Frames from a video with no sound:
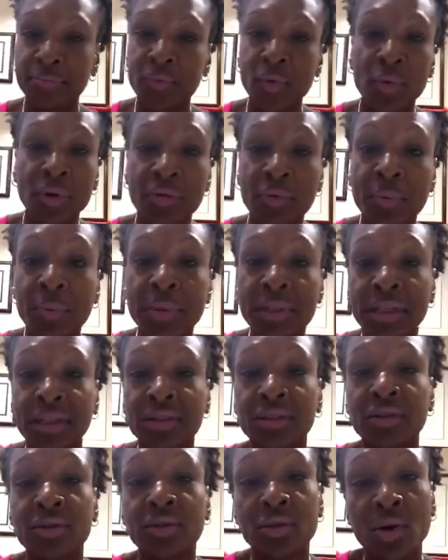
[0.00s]
Order of
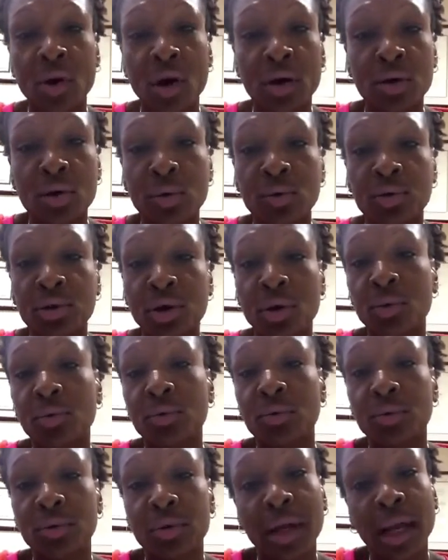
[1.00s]
protections are no
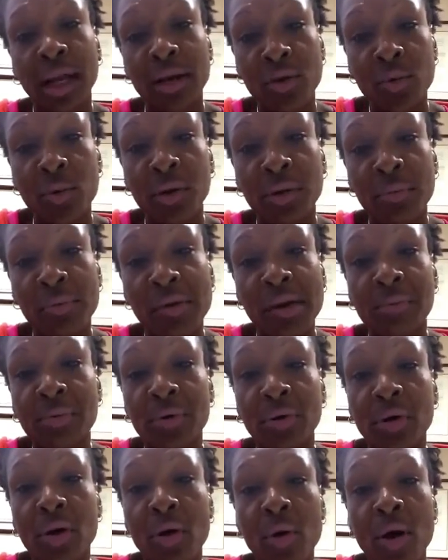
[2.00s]
joke, and you want to be able
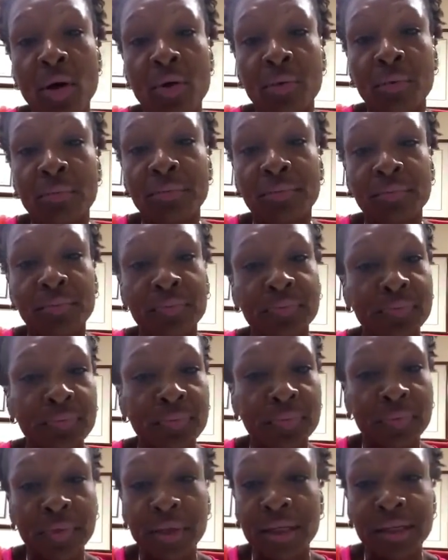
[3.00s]
to go home
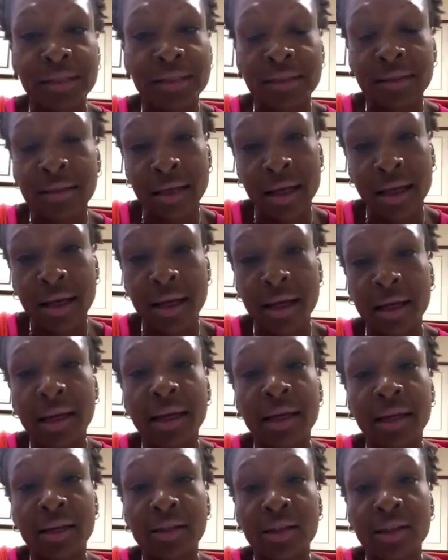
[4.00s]
because it
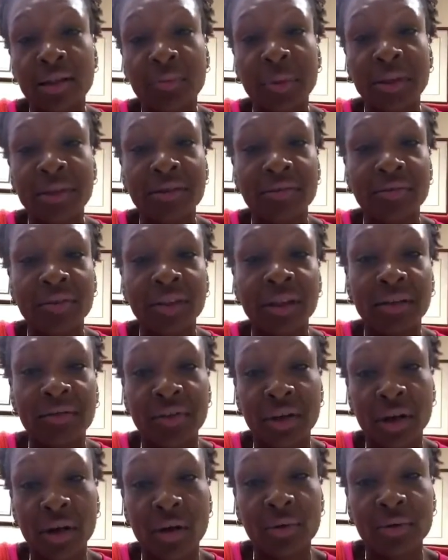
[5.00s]
gets expensive to live
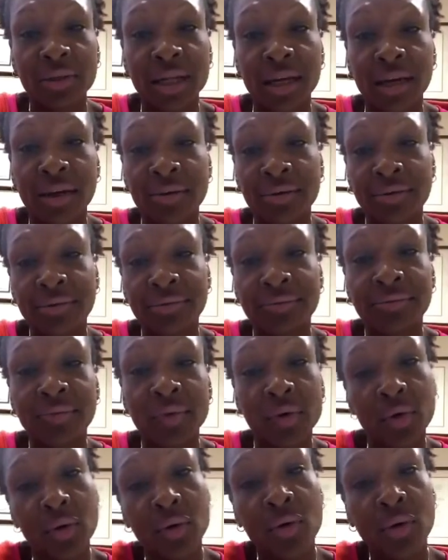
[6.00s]
in a hotel,
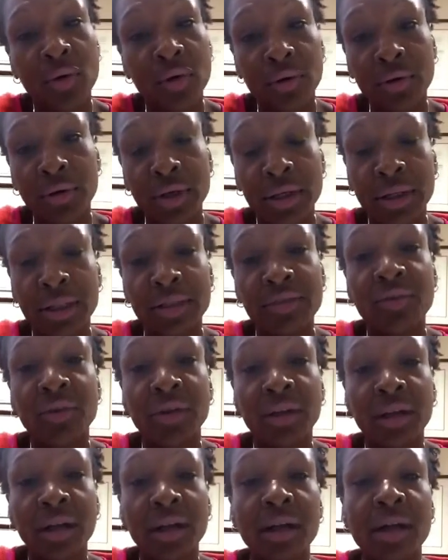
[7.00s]
or it gets
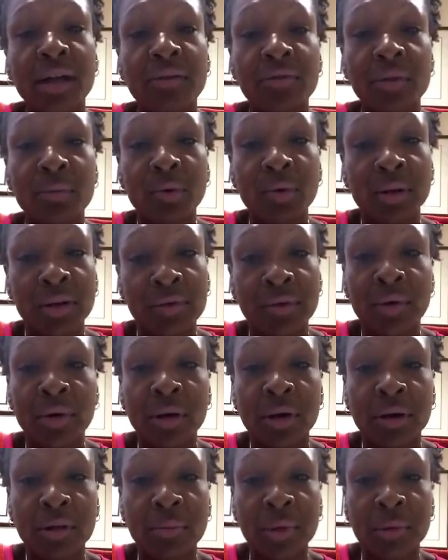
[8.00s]
really uncomfortable living
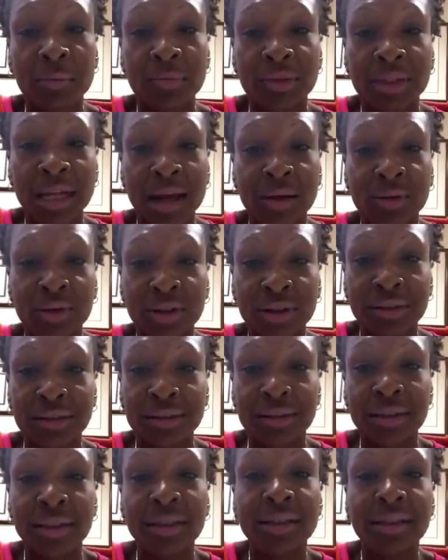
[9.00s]
on other people's couches.
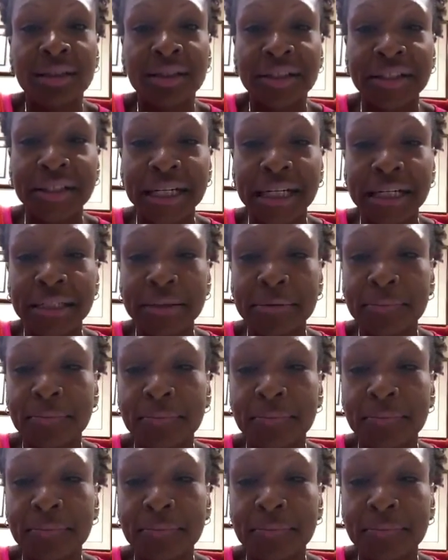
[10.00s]
All right?